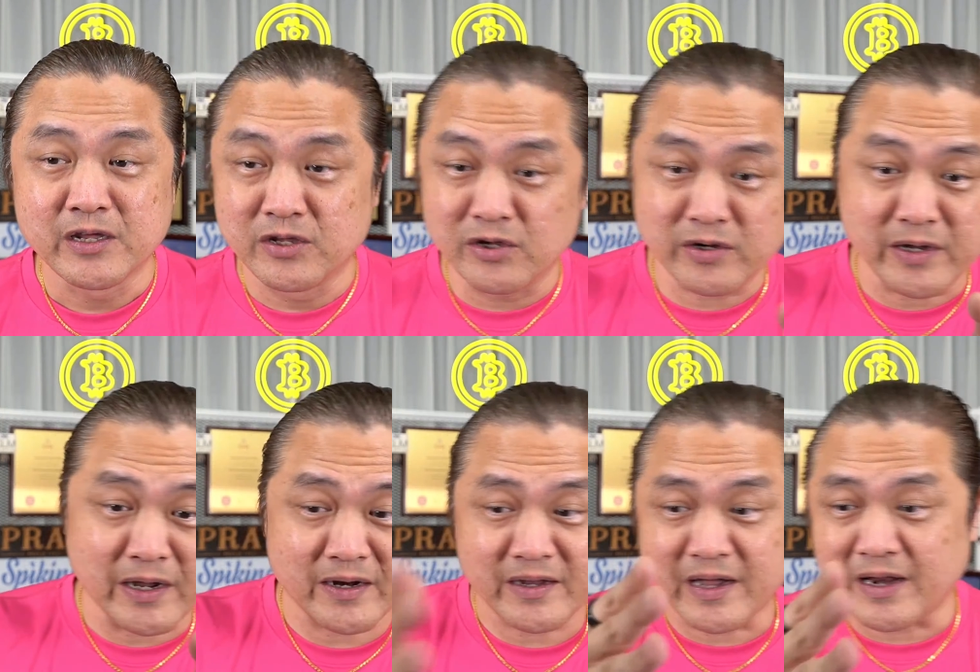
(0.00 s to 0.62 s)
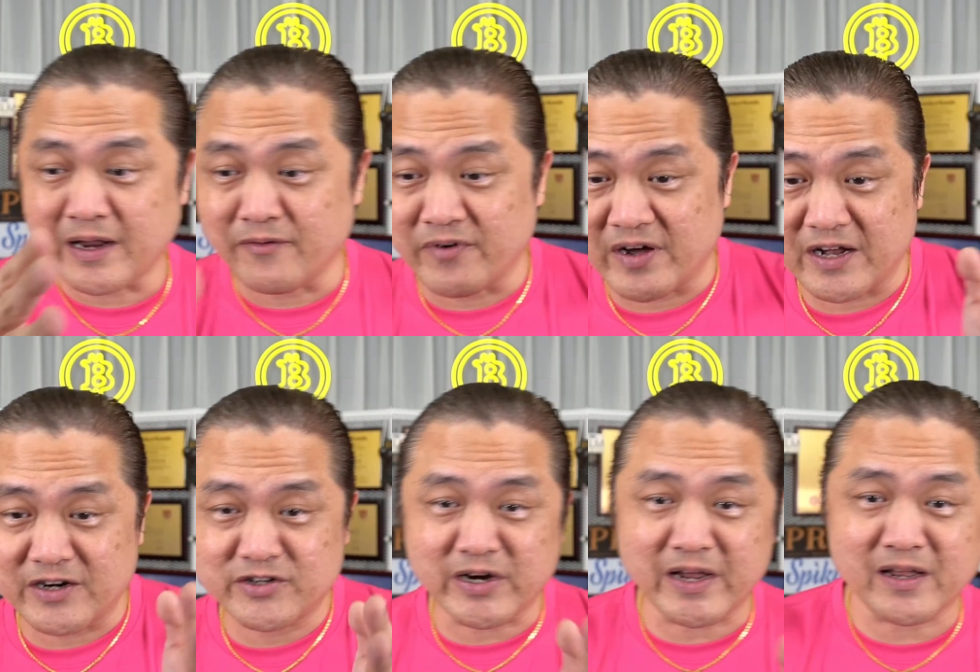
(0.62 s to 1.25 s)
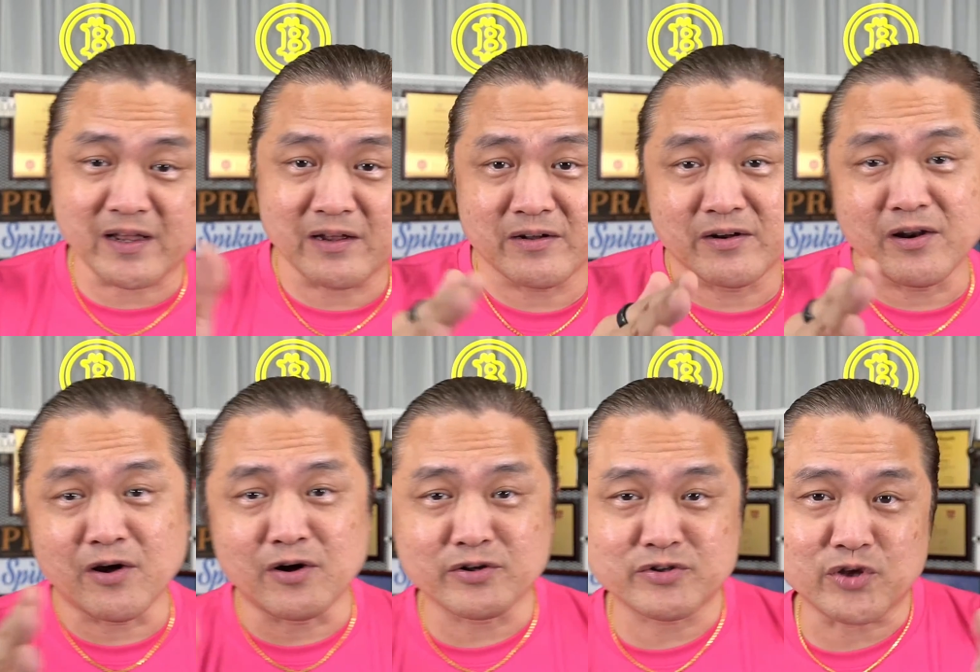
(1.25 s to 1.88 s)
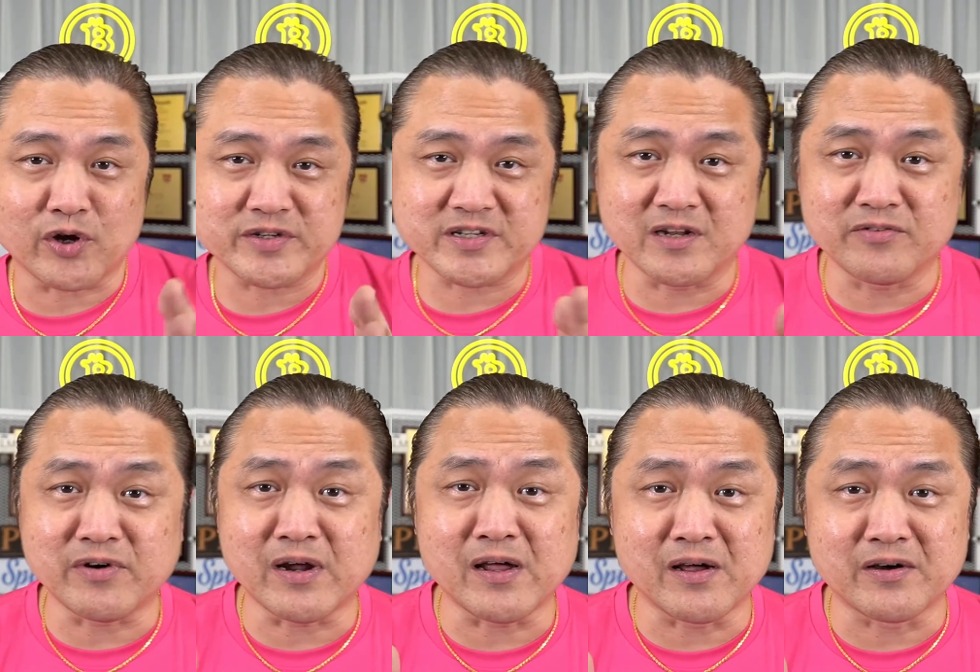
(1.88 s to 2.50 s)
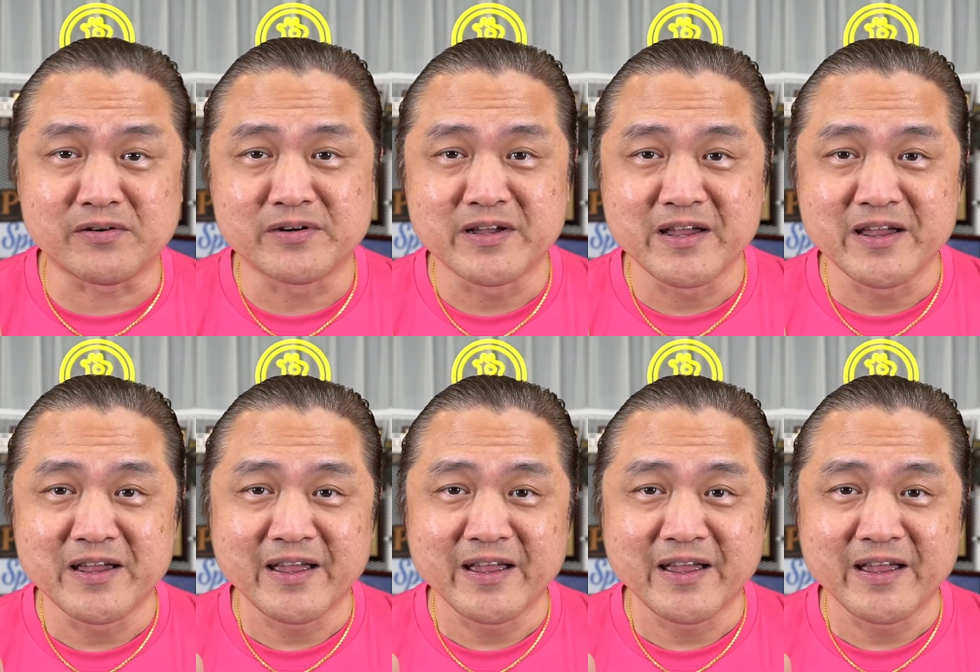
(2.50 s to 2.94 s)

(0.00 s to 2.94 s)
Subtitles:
you got to kind of drag along, toss around,